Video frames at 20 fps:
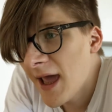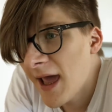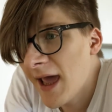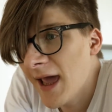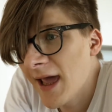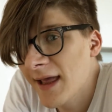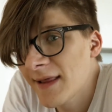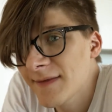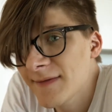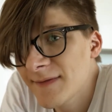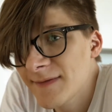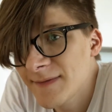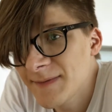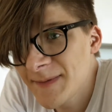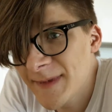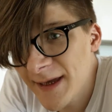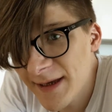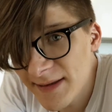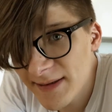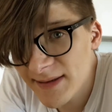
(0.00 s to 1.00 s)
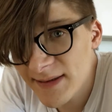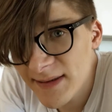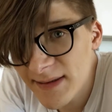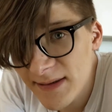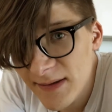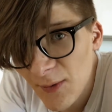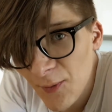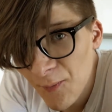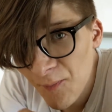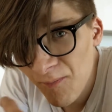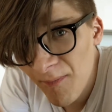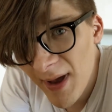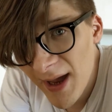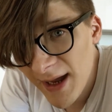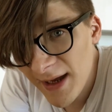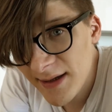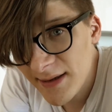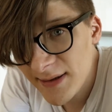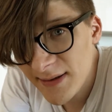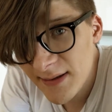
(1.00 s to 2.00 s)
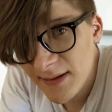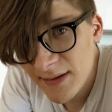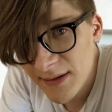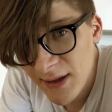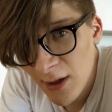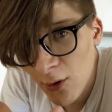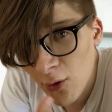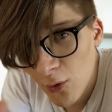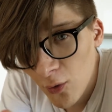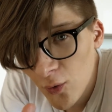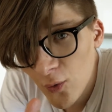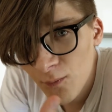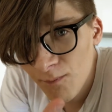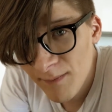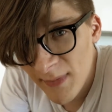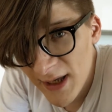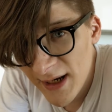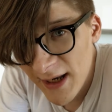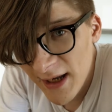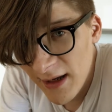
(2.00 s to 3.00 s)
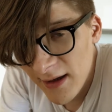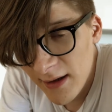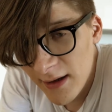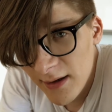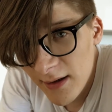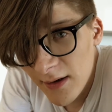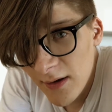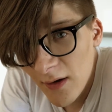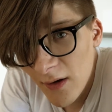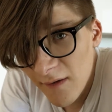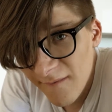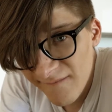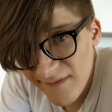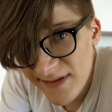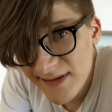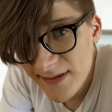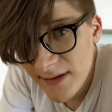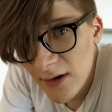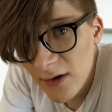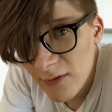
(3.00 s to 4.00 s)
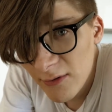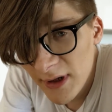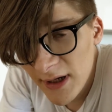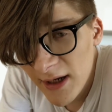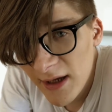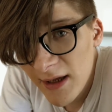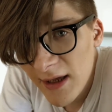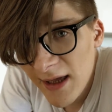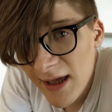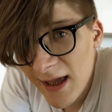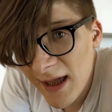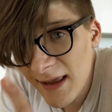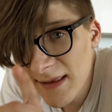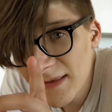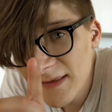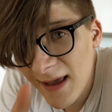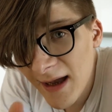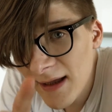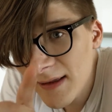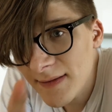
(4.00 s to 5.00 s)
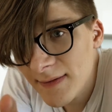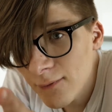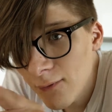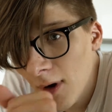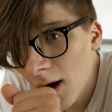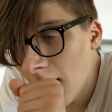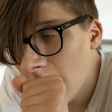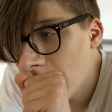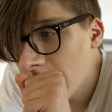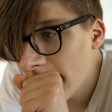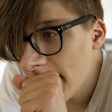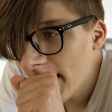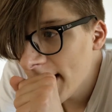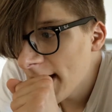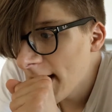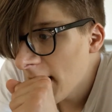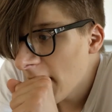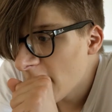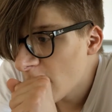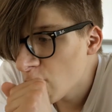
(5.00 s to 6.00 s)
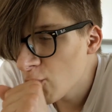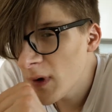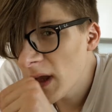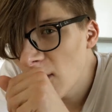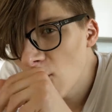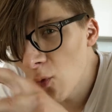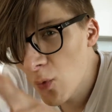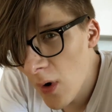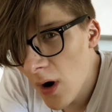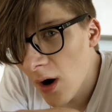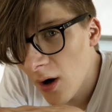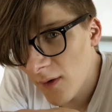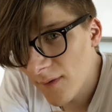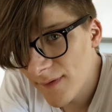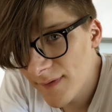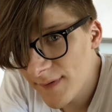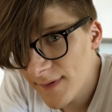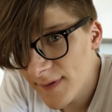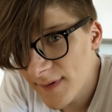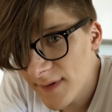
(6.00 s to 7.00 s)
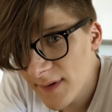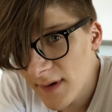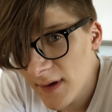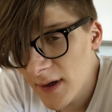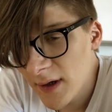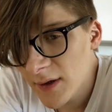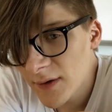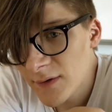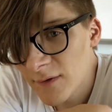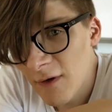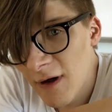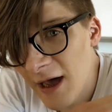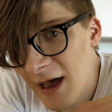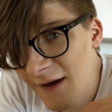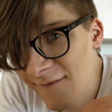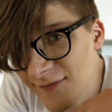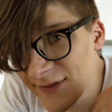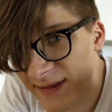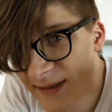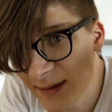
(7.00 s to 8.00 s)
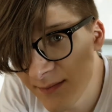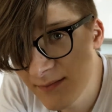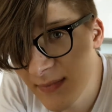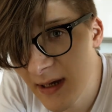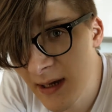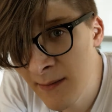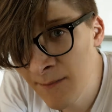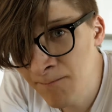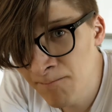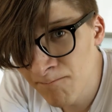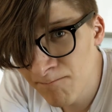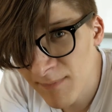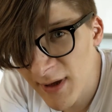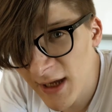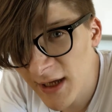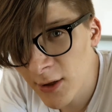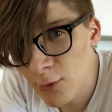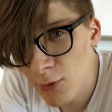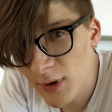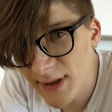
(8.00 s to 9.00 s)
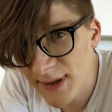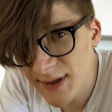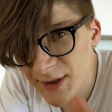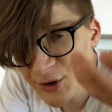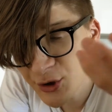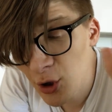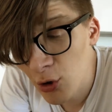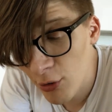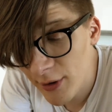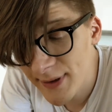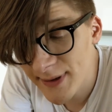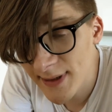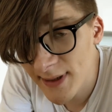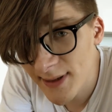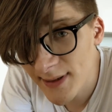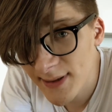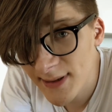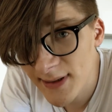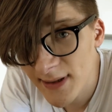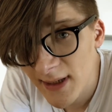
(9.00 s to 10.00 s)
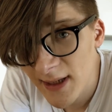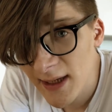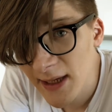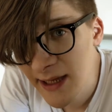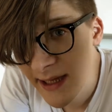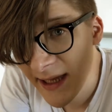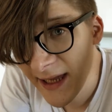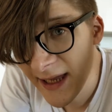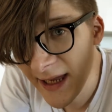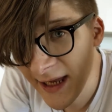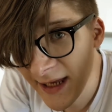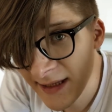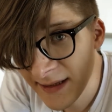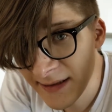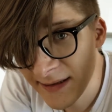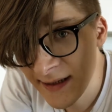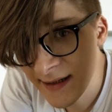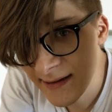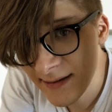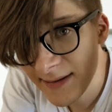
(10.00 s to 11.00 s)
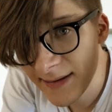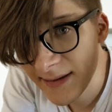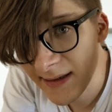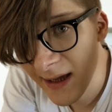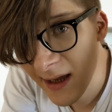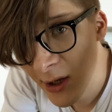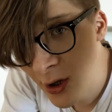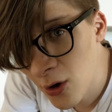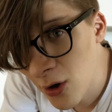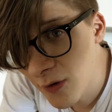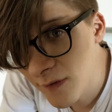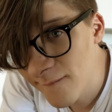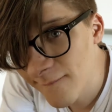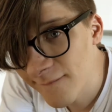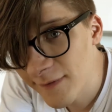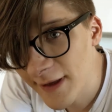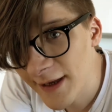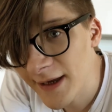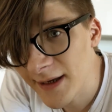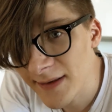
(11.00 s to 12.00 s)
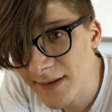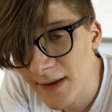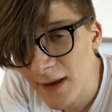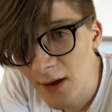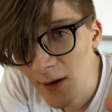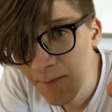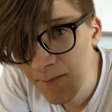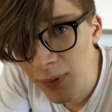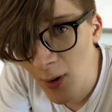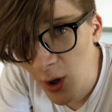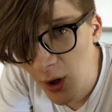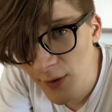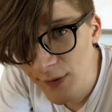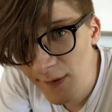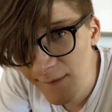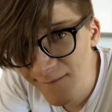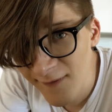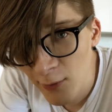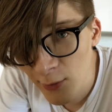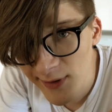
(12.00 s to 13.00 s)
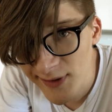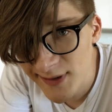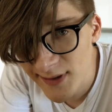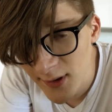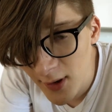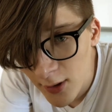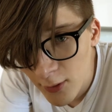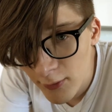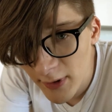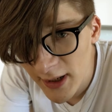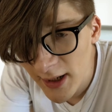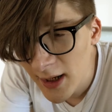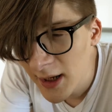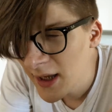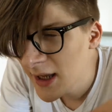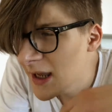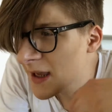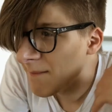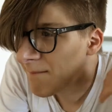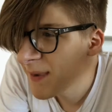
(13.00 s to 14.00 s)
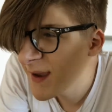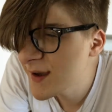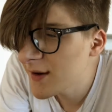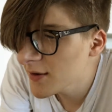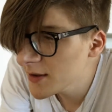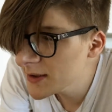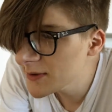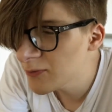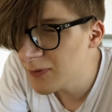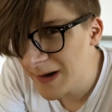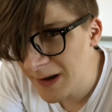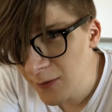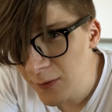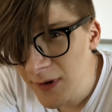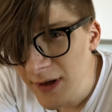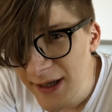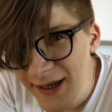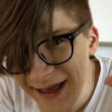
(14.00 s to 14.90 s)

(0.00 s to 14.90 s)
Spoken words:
And this makes the whole meaning of a story. And that's why we want to have some ambiguous choices in this conflict part of our story, because, well,